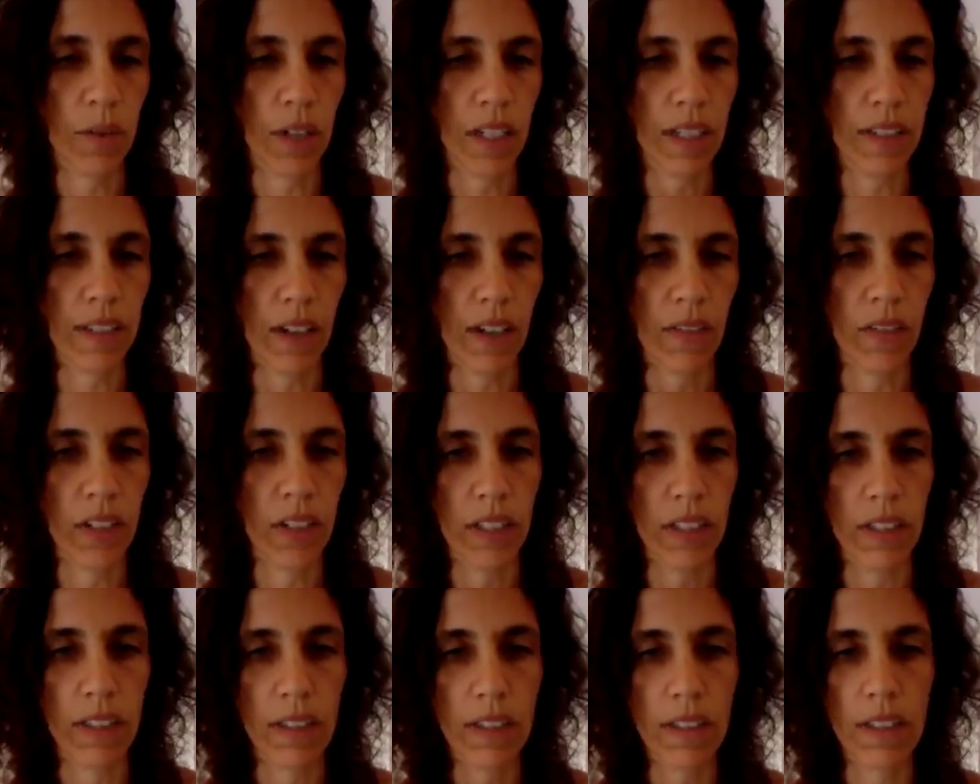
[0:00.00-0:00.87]

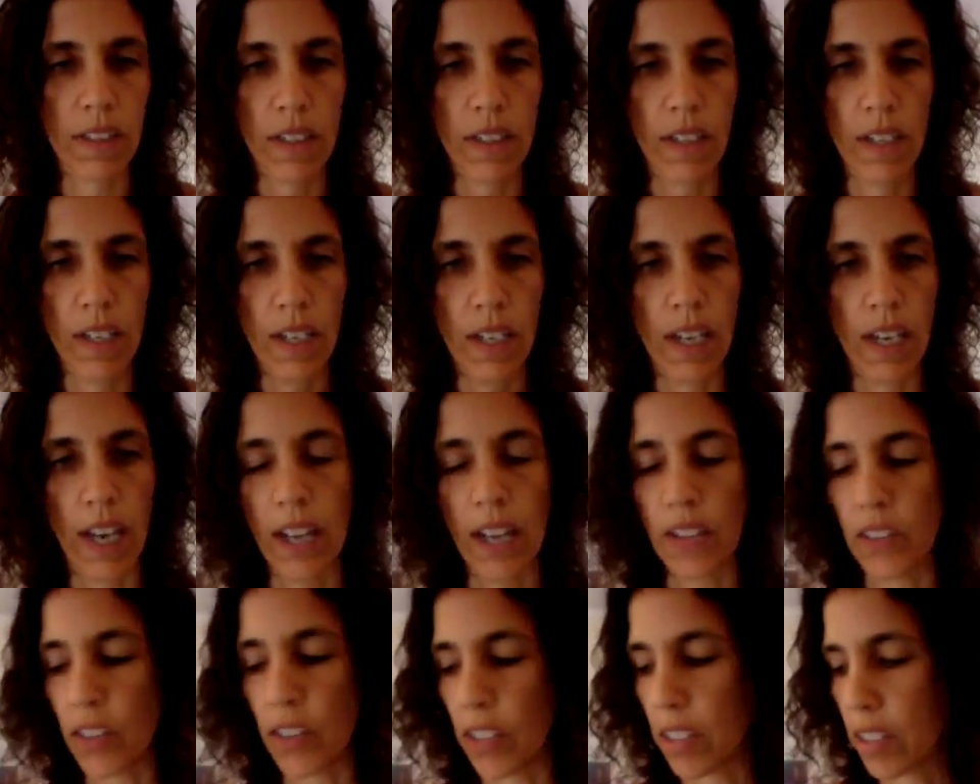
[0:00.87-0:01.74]
27s
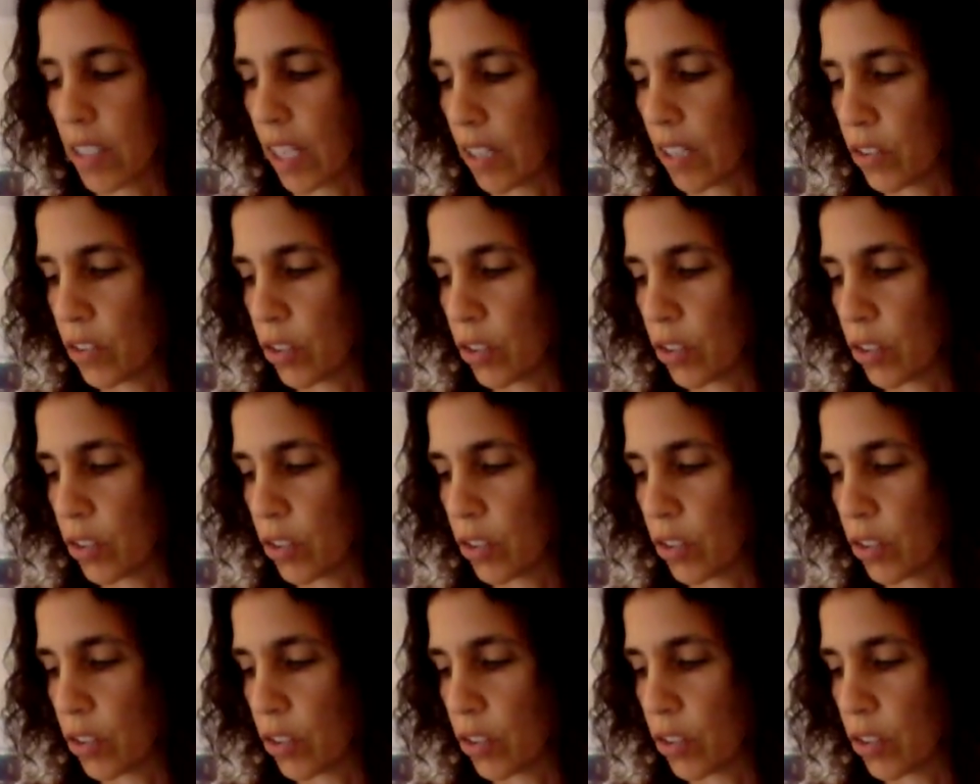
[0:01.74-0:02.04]
and just